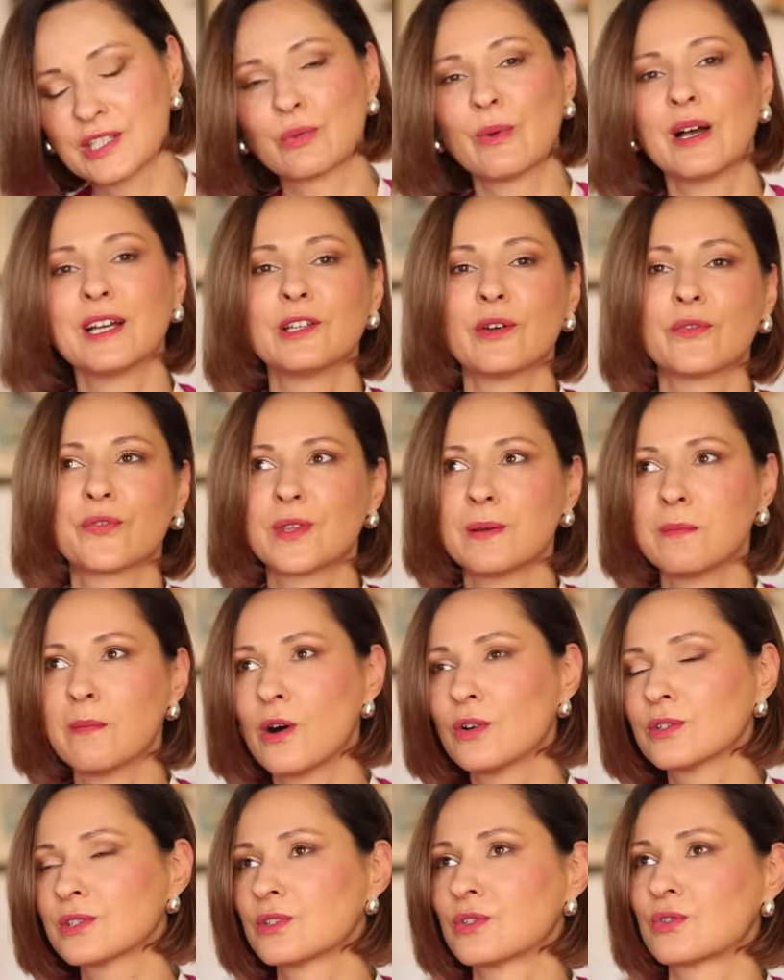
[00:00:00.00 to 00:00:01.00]
It's one of the
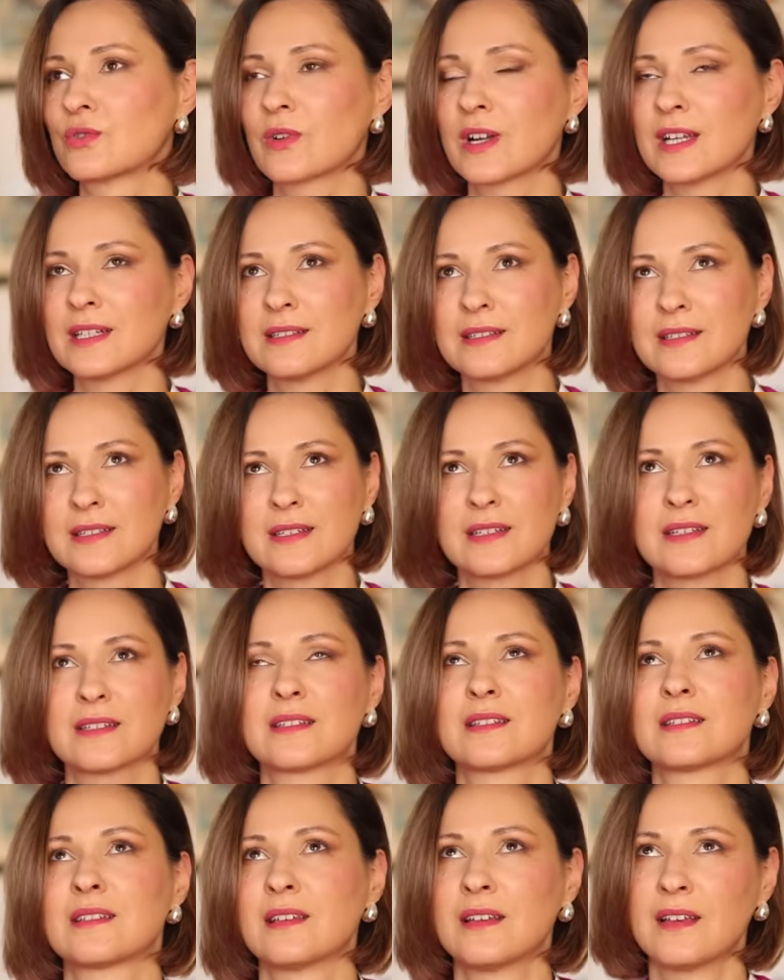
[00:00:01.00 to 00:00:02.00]
most
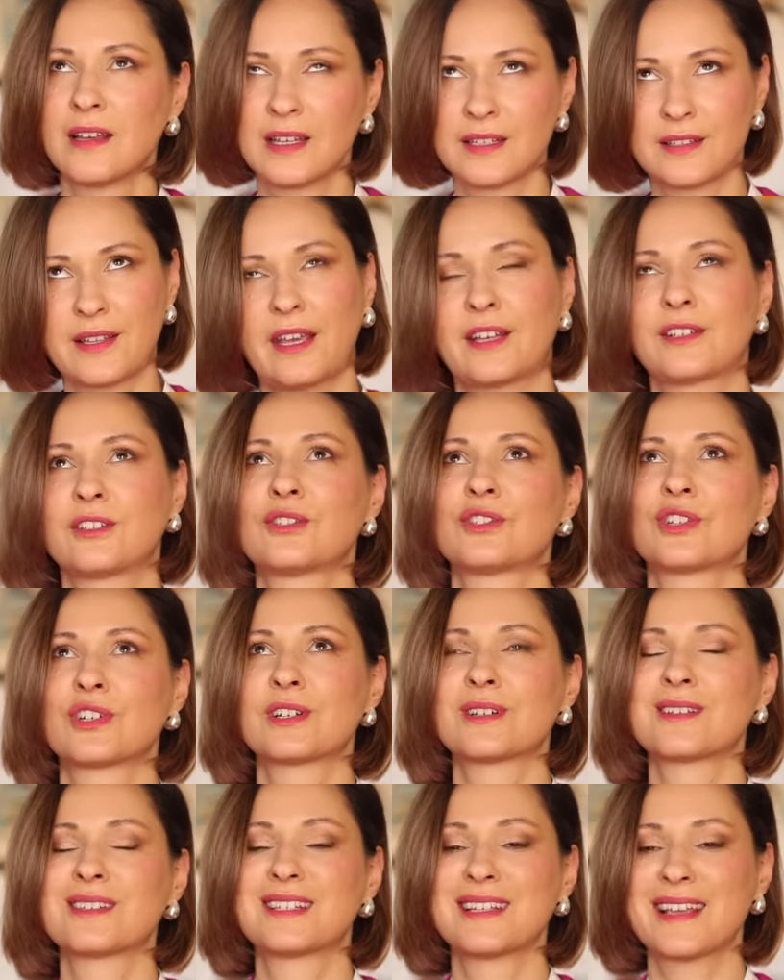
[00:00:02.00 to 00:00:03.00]
trendiest
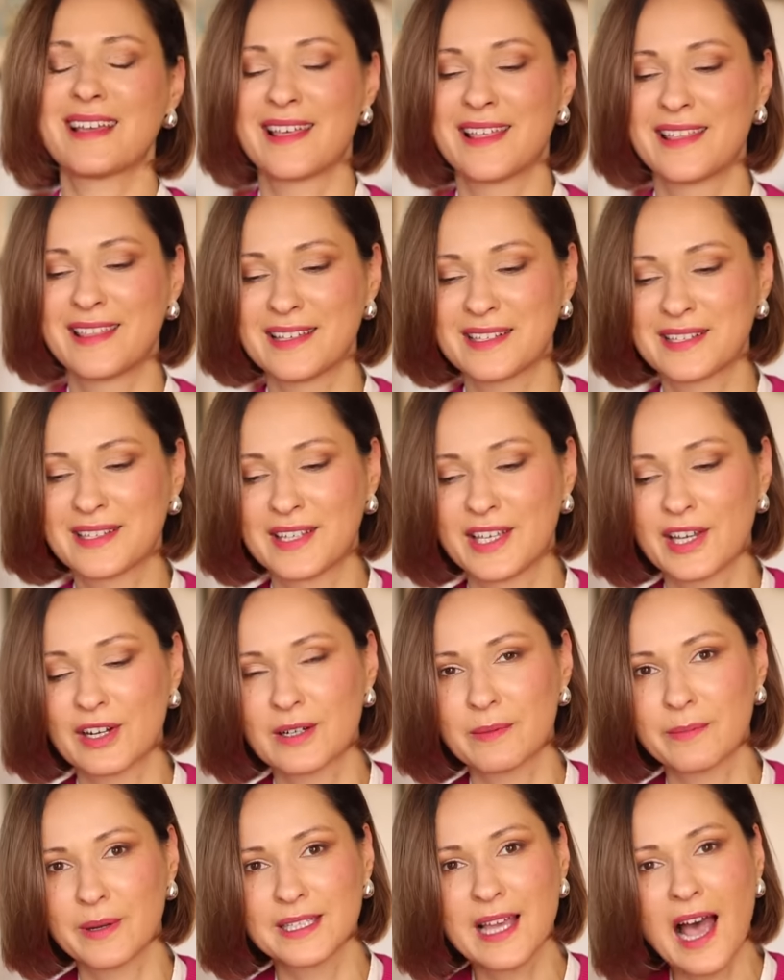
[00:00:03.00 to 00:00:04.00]
textures this
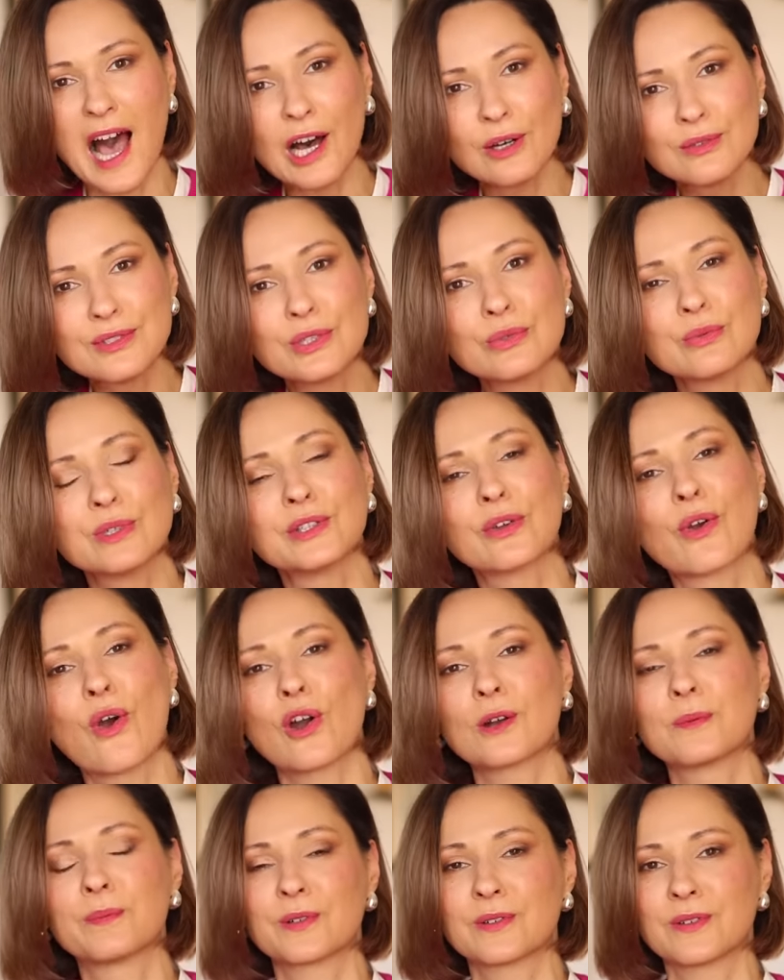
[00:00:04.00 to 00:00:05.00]
year, but how do we
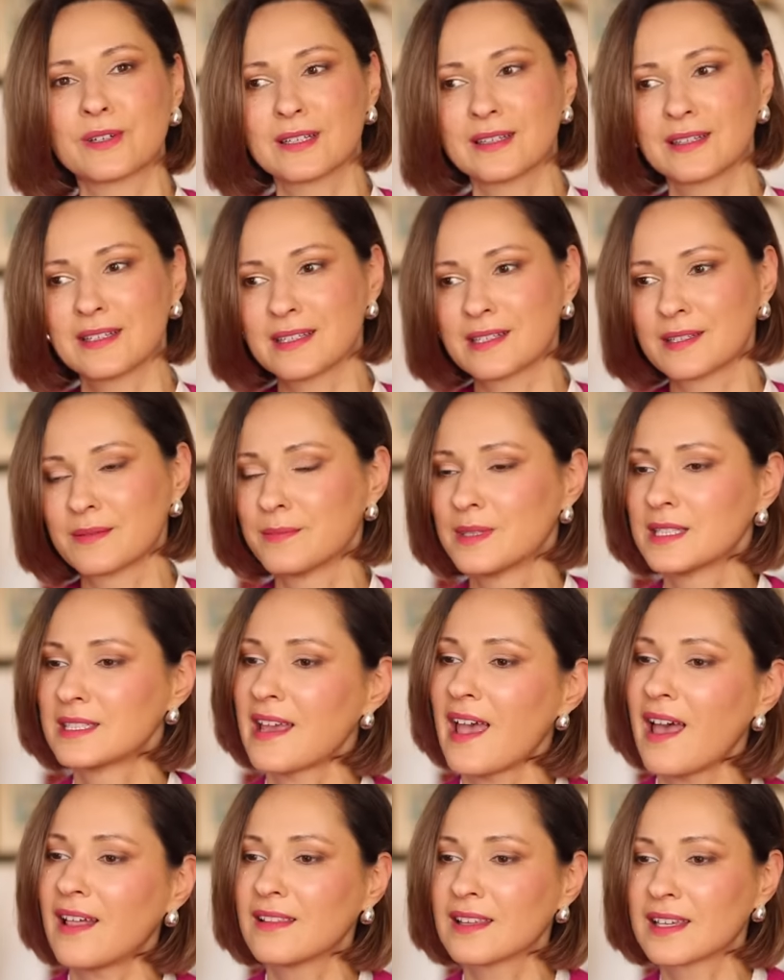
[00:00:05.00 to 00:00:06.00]
incorporate this
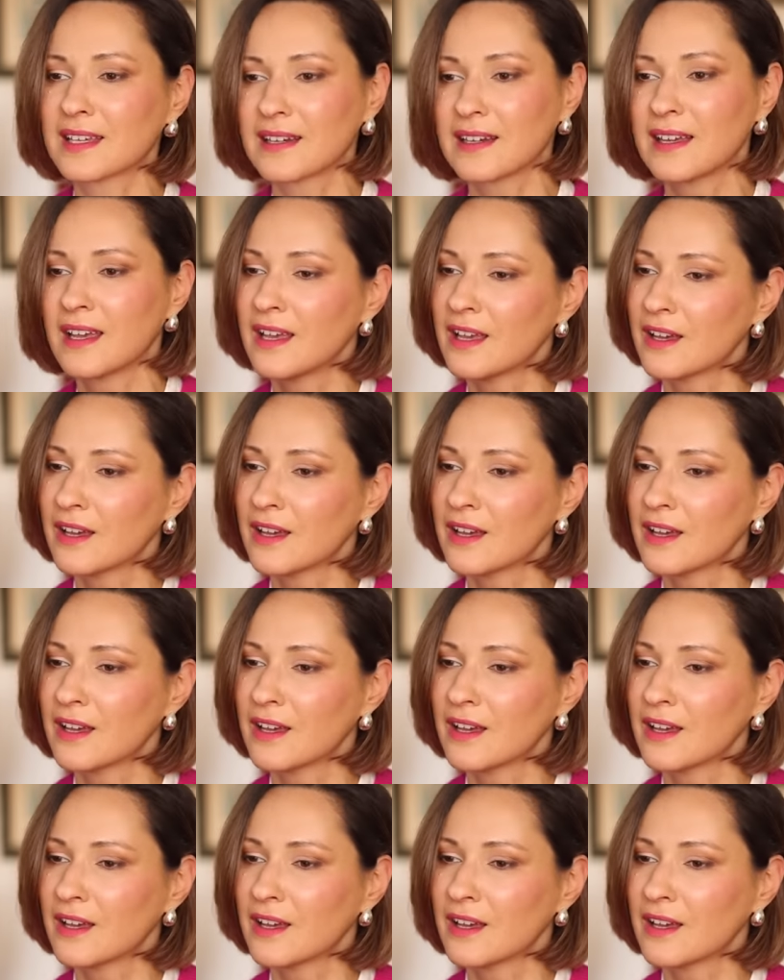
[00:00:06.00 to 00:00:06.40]
metallic